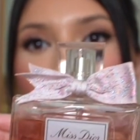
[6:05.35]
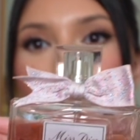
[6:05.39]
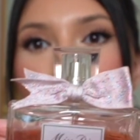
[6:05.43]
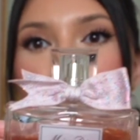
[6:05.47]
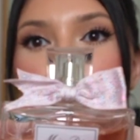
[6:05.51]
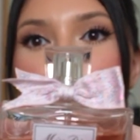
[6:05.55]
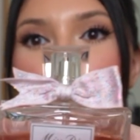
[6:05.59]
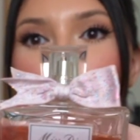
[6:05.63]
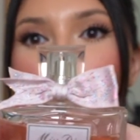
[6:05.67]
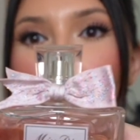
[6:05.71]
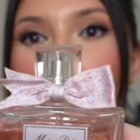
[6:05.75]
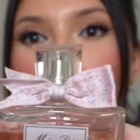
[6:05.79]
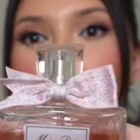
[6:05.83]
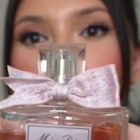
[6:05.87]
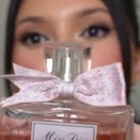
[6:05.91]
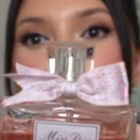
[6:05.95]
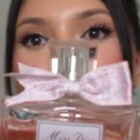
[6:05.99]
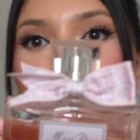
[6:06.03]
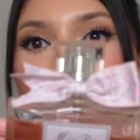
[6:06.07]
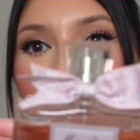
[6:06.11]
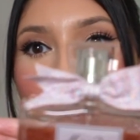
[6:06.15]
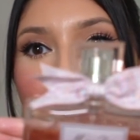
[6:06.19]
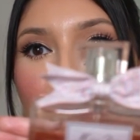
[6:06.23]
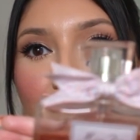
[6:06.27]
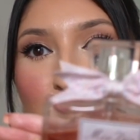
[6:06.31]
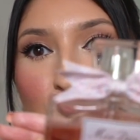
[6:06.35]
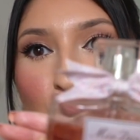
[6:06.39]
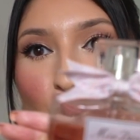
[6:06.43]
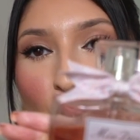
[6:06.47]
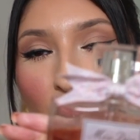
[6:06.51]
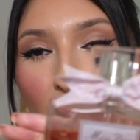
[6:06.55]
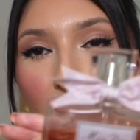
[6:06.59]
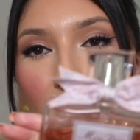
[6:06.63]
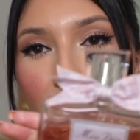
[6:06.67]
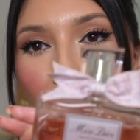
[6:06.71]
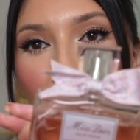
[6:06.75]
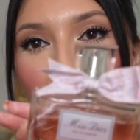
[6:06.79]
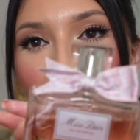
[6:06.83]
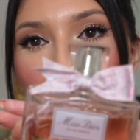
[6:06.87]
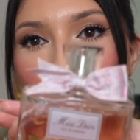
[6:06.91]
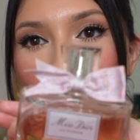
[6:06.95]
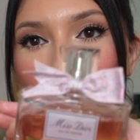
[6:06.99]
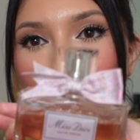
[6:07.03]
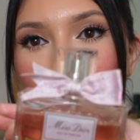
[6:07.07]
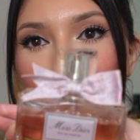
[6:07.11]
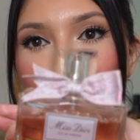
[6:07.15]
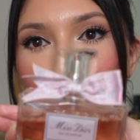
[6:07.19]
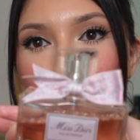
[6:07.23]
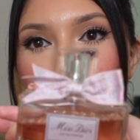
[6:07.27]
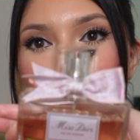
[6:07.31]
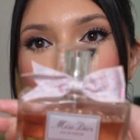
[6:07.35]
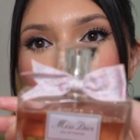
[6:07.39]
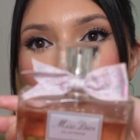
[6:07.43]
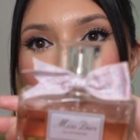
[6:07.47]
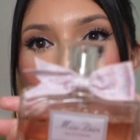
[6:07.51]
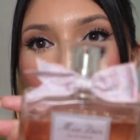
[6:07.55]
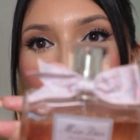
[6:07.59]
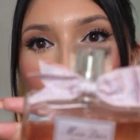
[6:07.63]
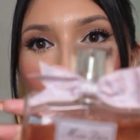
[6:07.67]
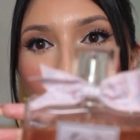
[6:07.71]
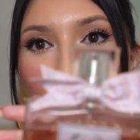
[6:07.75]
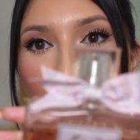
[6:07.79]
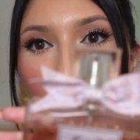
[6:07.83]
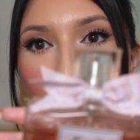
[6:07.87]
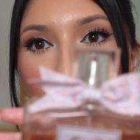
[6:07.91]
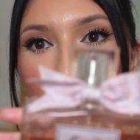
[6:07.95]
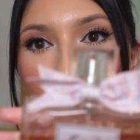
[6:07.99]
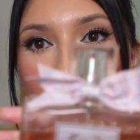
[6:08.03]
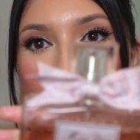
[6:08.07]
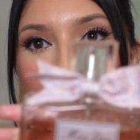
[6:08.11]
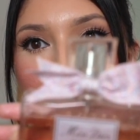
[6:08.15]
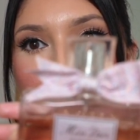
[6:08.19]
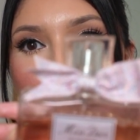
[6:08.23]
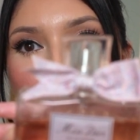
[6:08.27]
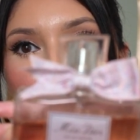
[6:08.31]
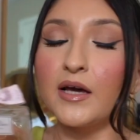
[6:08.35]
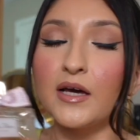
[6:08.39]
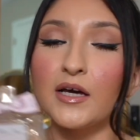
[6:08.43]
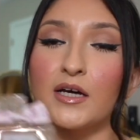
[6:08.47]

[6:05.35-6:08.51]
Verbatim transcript: and this is one of my favorite perfumes